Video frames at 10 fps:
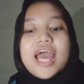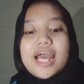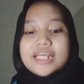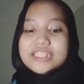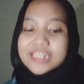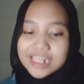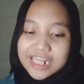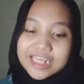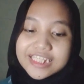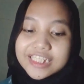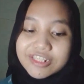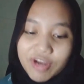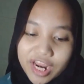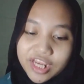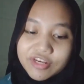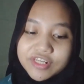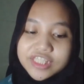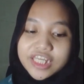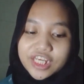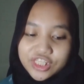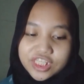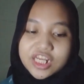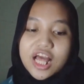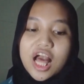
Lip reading: And the last orientation